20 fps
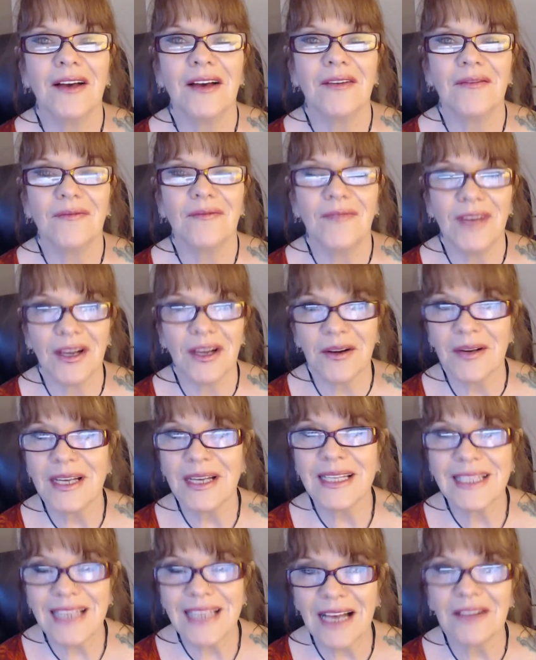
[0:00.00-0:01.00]
very
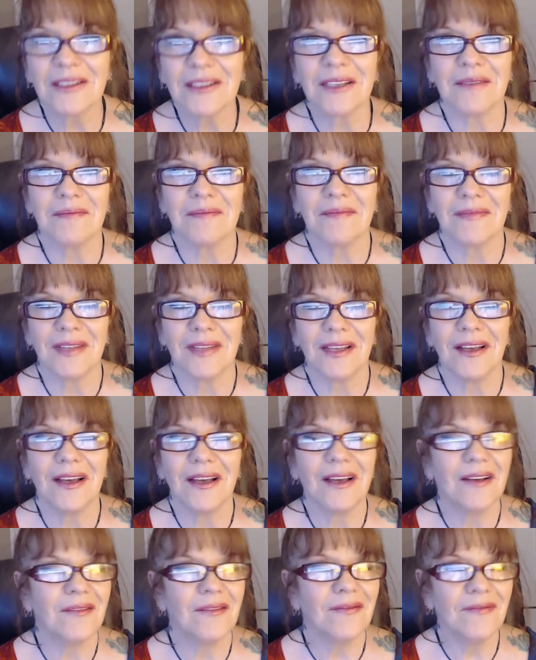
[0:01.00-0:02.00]
seldom,
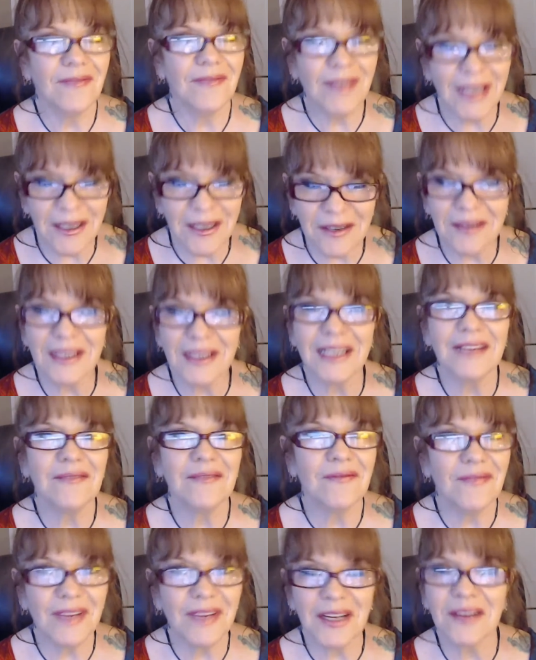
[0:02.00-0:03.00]
very,
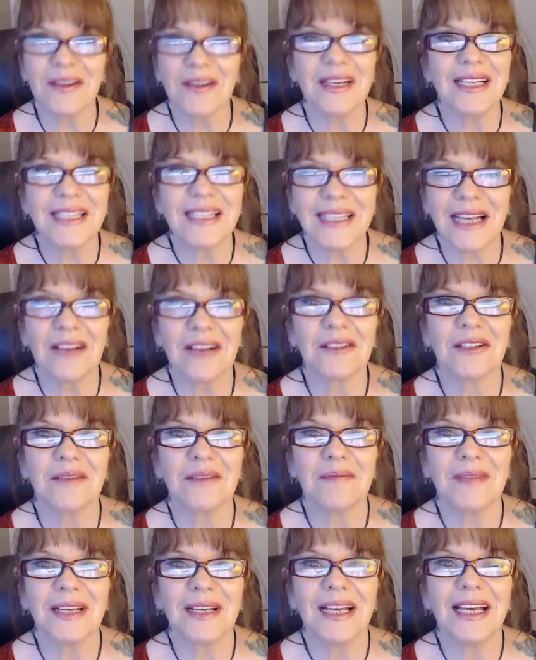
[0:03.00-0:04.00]
very
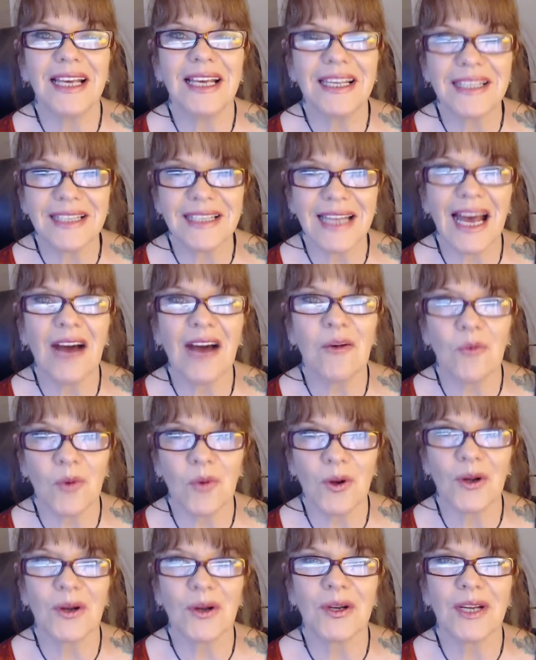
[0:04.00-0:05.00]
seldom is that
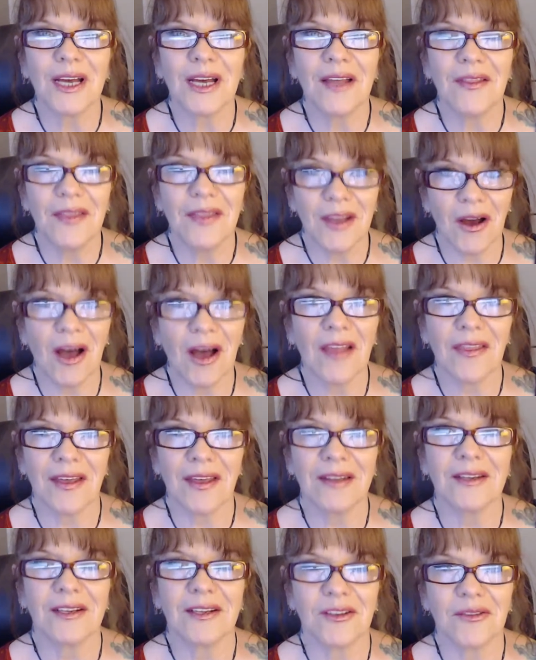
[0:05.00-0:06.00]
word the
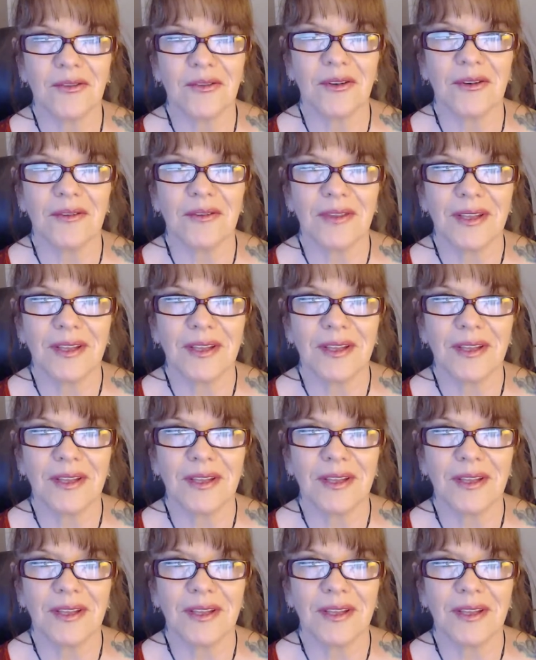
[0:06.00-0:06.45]
authentic truth.